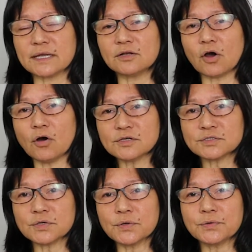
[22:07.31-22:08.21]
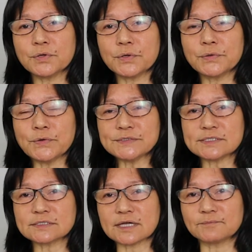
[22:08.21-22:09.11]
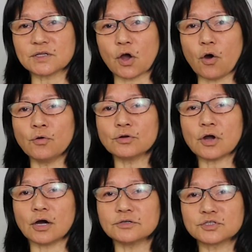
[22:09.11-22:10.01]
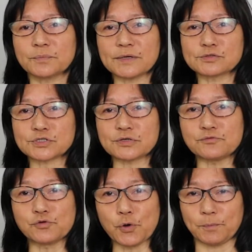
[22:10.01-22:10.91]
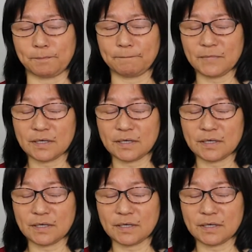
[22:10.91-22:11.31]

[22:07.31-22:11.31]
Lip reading: it also uses up the own contribution room.